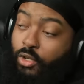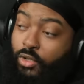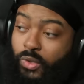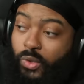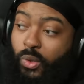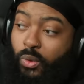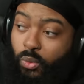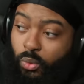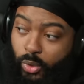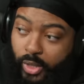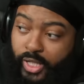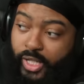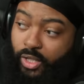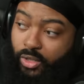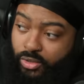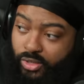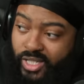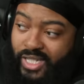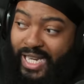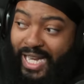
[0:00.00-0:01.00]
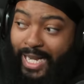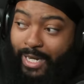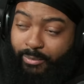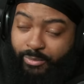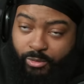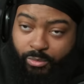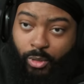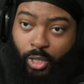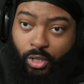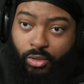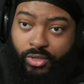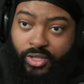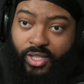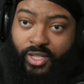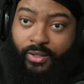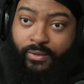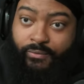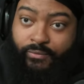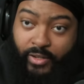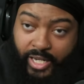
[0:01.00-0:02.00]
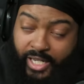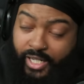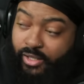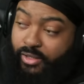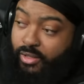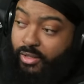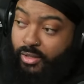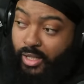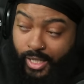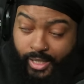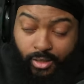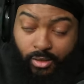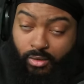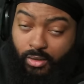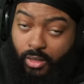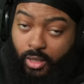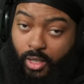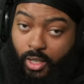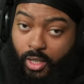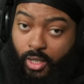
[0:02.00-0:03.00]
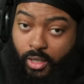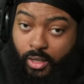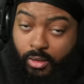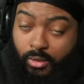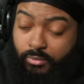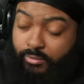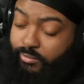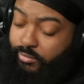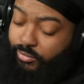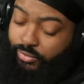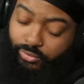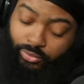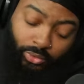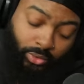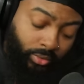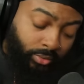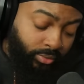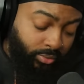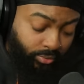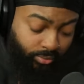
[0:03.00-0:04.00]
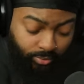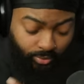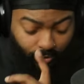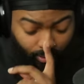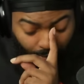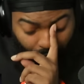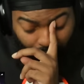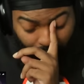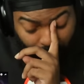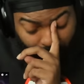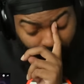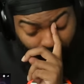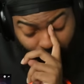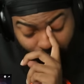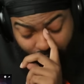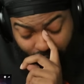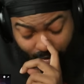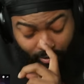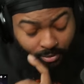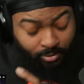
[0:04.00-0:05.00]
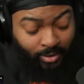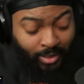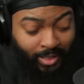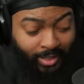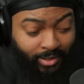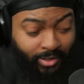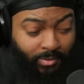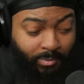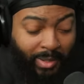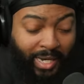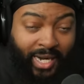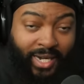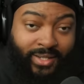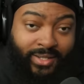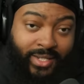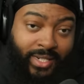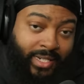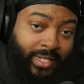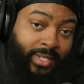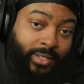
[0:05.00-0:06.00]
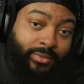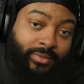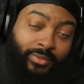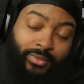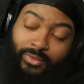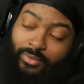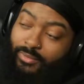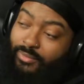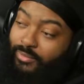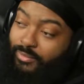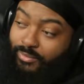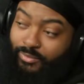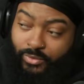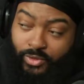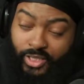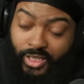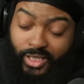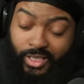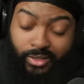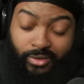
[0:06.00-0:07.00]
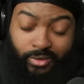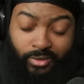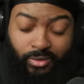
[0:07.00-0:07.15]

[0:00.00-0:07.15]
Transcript: are real slaps, bro, to the face. Like, whew, don't get on Nia's bad side. Sheesh.